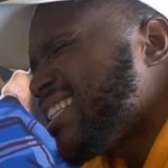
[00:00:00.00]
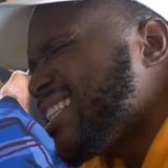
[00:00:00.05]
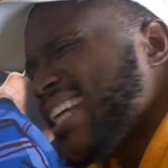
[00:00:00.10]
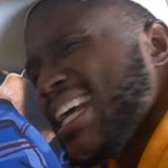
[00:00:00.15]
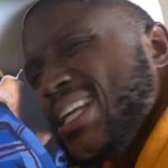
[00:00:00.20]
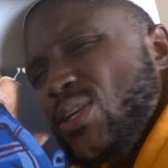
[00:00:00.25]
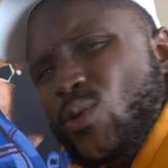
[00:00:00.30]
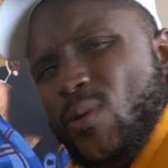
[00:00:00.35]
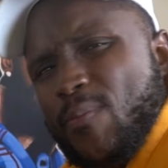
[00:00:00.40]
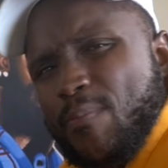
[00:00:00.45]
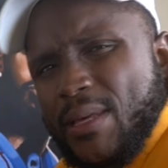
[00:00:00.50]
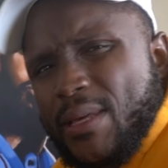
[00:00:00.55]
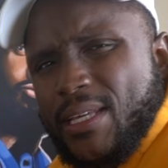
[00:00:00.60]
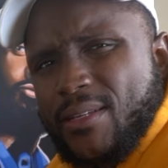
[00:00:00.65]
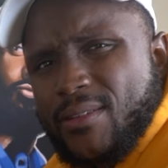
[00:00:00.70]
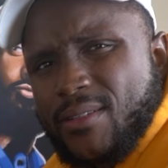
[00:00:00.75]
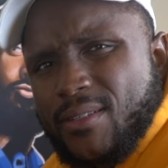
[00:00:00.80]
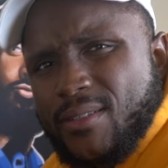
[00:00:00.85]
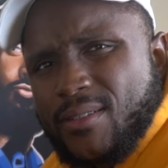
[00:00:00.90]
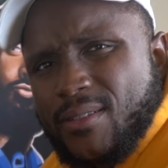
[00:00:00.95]
think you can beat
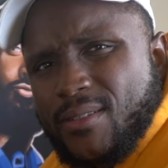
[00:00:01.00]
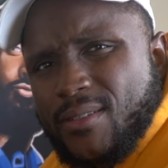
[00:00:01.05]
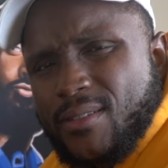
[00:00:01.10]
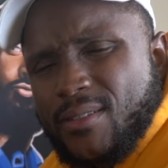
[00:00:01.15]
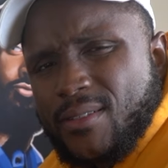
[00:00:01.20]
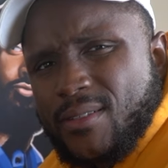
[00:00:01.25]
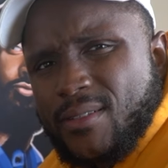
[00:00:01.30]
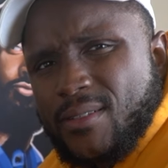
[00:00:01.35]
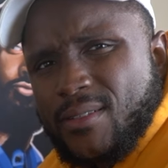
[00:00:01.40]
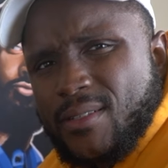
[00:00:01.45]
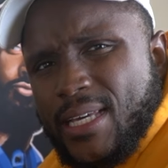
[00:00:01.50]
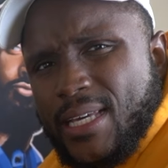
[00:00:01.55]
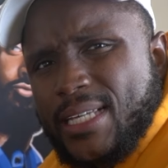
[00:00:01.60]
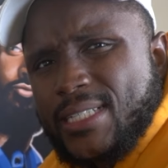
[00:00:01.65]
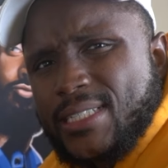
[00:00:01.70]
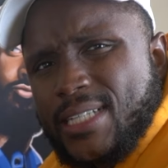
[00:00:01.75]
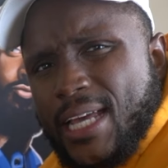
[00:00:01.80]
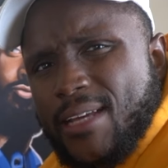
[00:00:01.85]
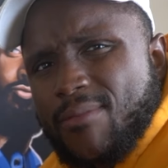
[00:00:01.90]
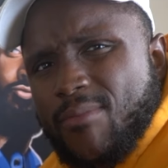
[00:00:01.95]

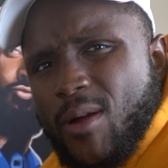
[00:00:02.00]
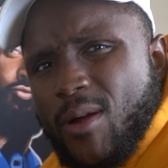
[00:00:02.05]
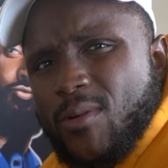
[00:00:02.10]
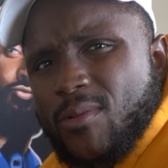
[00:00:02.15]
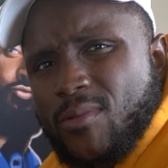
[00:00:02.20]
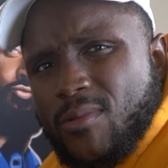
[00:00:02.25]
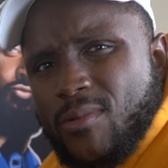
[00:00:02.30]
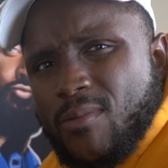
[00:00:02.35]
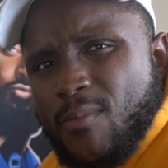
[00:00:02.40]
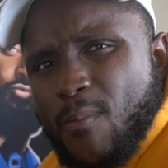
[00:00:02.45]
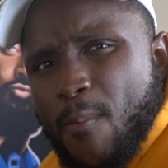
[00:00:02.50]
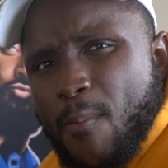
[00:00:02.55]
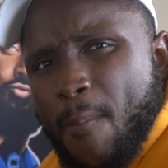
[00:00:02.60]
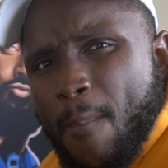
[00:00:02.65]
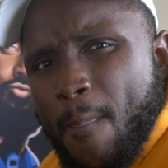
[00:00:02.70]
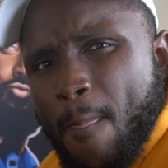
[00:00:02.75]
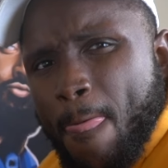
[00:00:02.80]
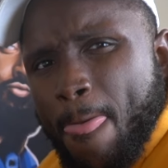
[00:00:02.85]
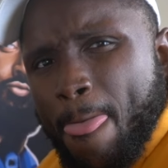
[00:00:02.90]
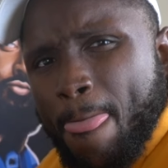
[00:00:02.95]
EJ, bro?
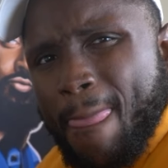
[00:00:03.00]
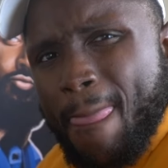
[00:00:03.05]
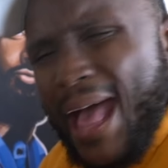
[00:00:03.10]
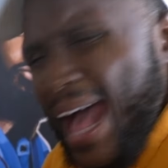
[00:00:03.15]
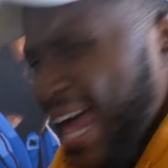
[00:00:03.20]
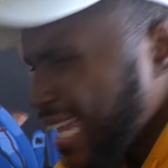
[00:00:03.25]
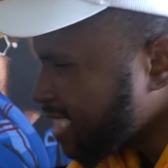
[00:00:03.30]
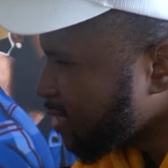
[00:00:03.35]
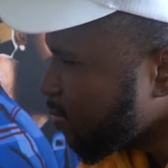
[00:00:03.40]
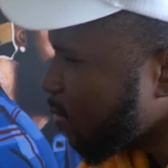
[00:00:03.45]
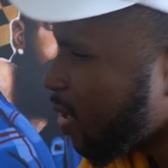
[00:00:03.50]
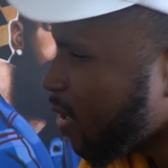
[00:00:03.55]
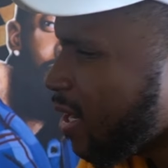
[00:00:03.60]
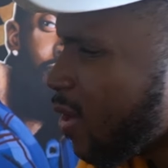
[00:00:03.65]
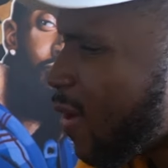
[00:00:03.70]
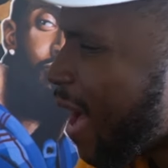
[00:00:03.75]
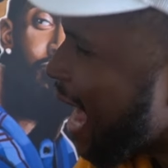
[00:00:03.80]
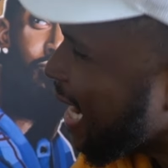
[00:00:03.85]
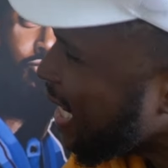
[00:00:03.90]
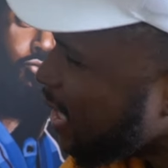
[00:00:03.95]
I just want to know.
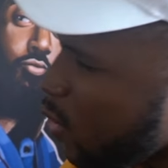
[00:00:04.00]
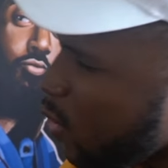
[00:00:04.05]
I know